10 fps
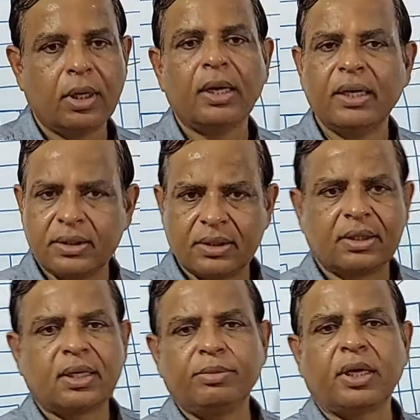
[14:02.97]
the digital
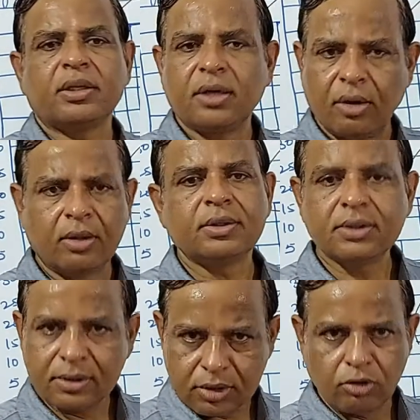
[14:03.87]
communication or other
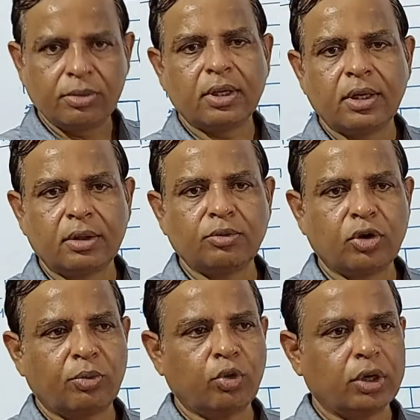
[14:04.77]
things. We will be learning more
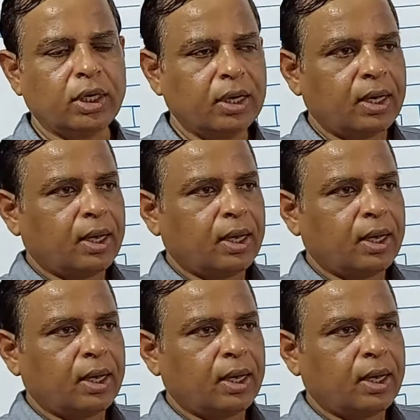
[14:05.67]
about it.